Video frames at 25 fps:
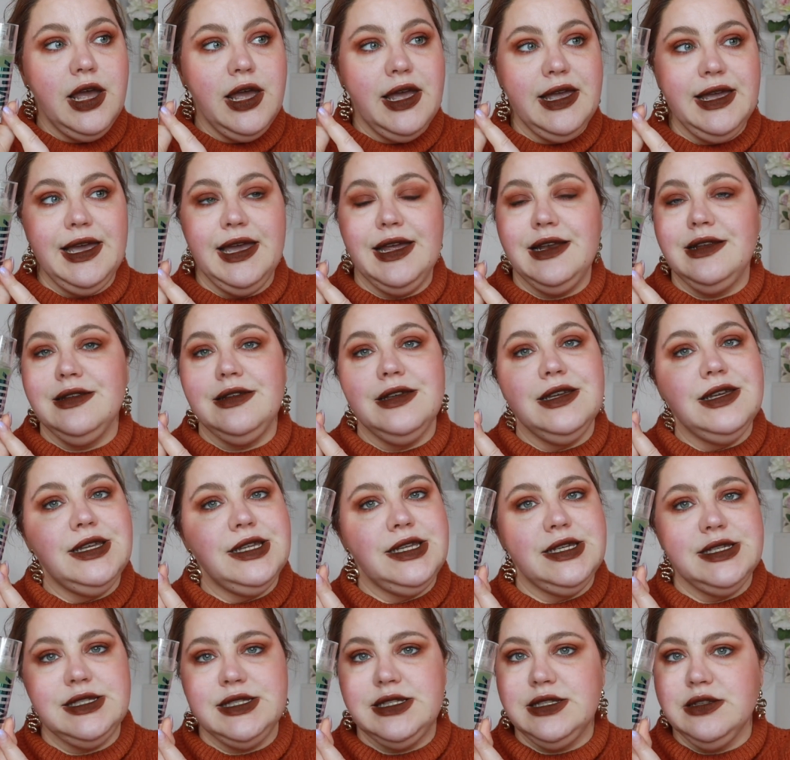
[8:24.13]
Again,
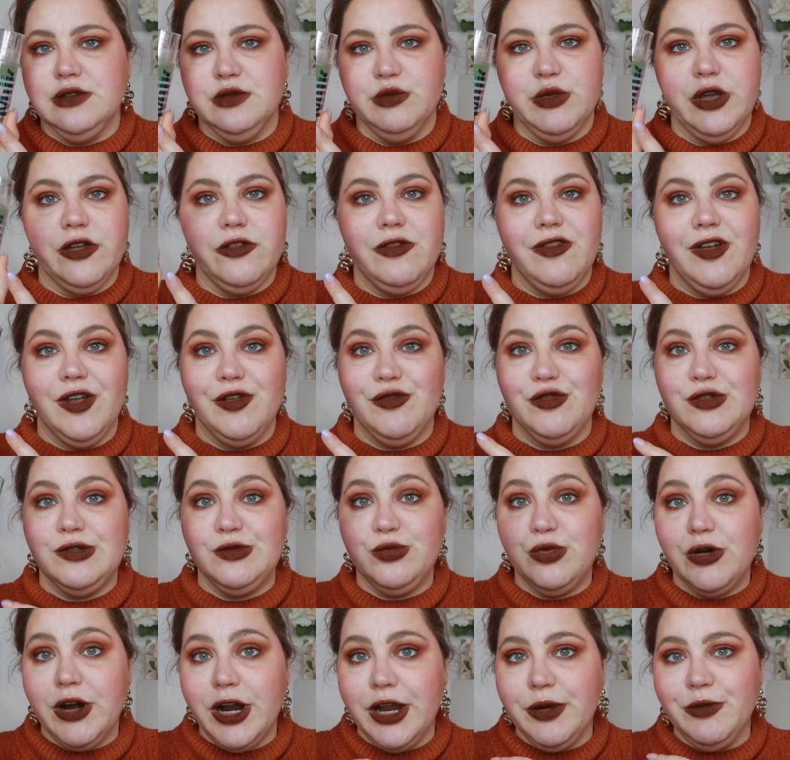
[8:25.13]
it is still my
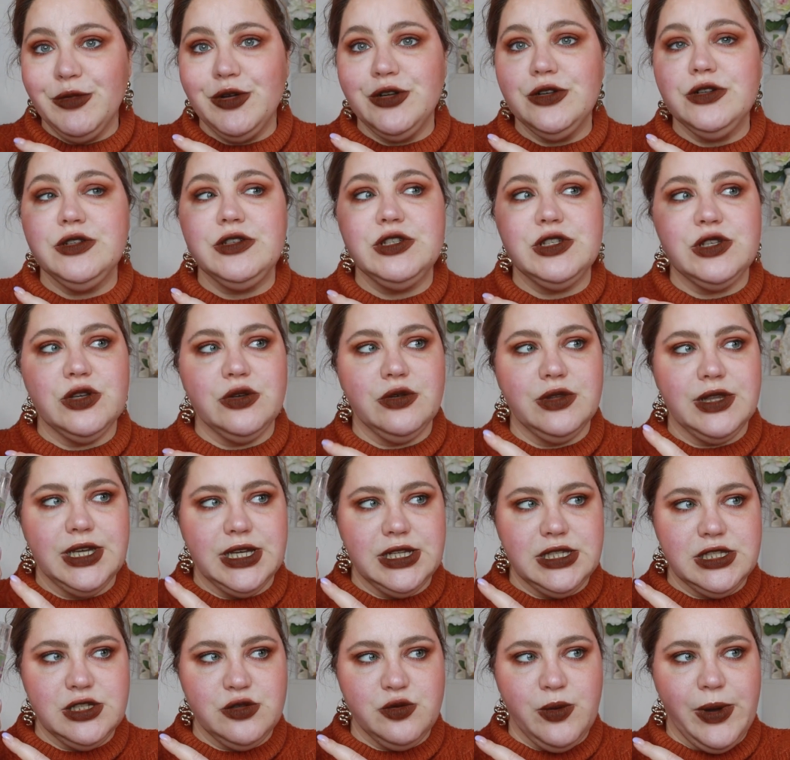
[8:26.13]
favorite primer, so
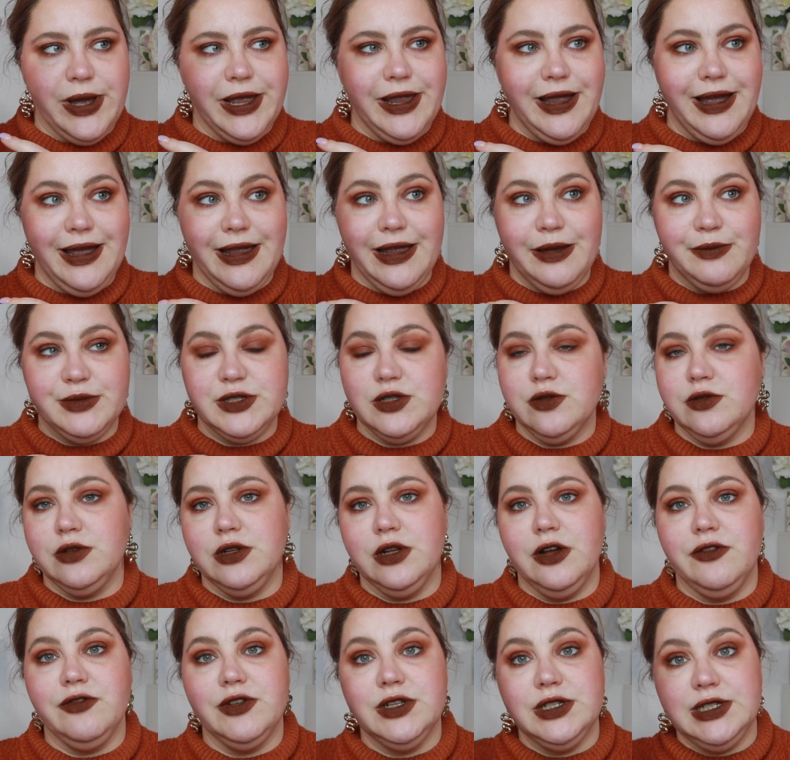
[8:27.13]
that's why I absolutely
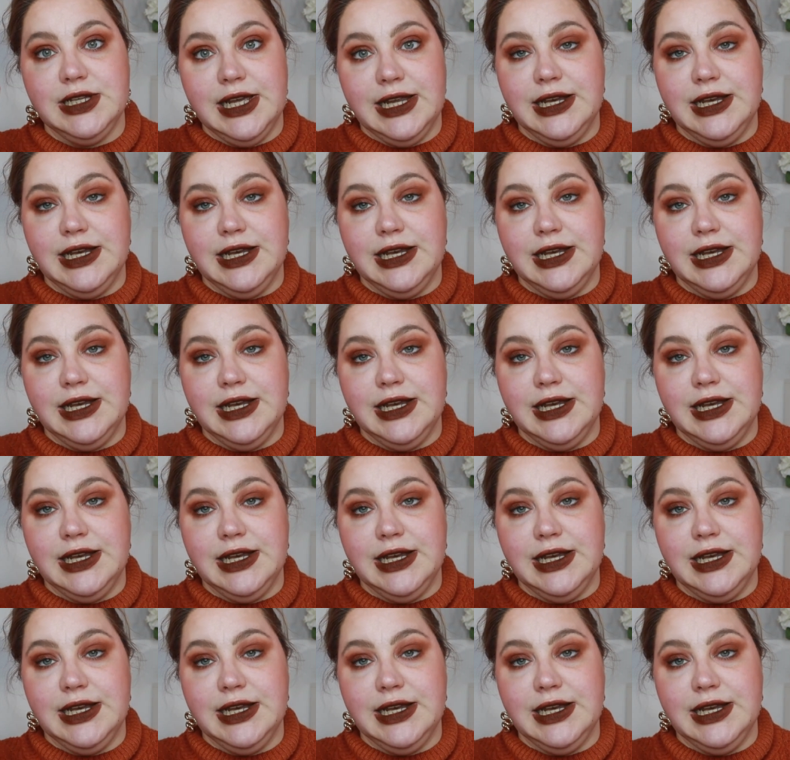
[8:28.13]
love it,